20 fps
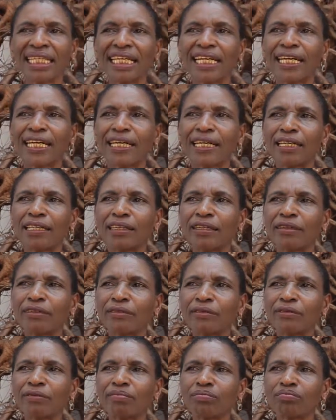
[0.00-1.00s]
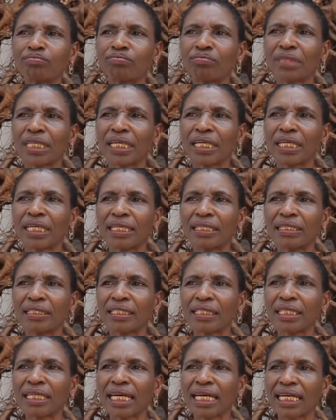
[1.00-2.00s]

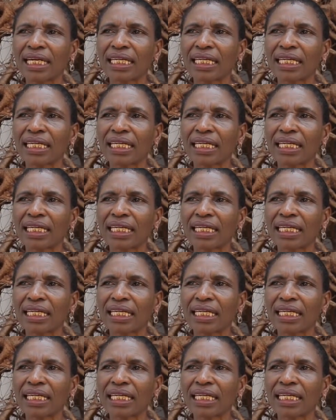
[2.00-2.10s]
Abomi